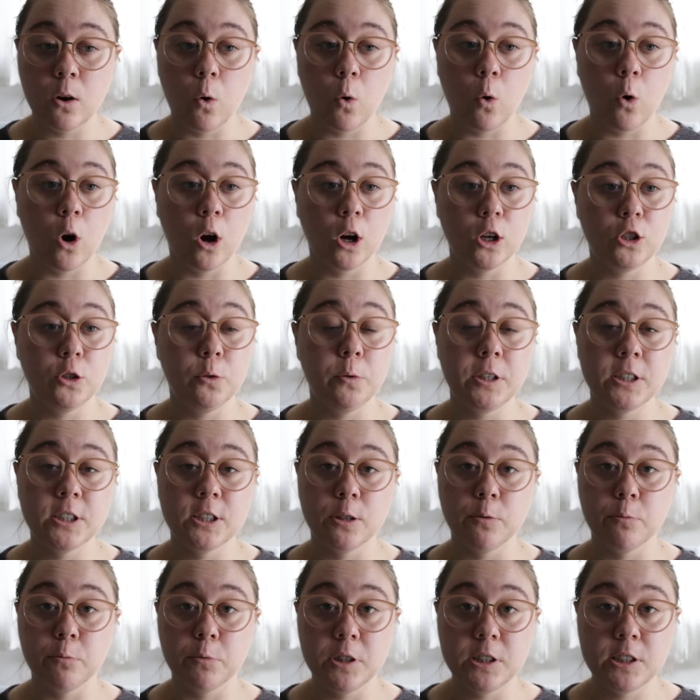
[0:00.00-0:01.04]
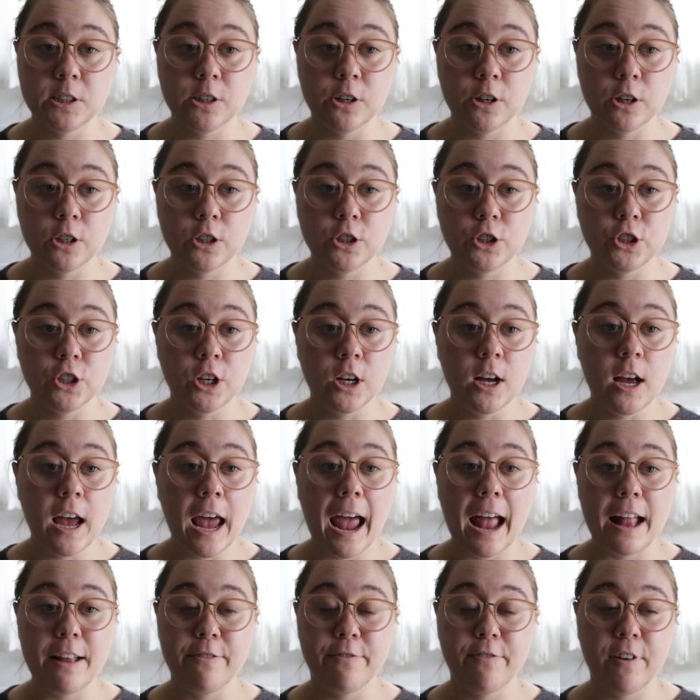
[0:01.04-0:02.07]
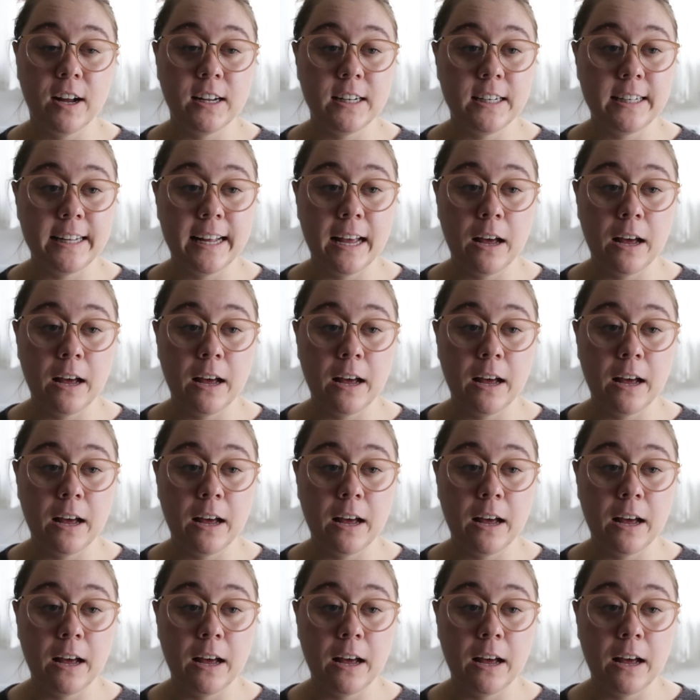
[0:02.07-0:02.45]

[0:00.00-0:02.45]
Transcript: or doing some research and finding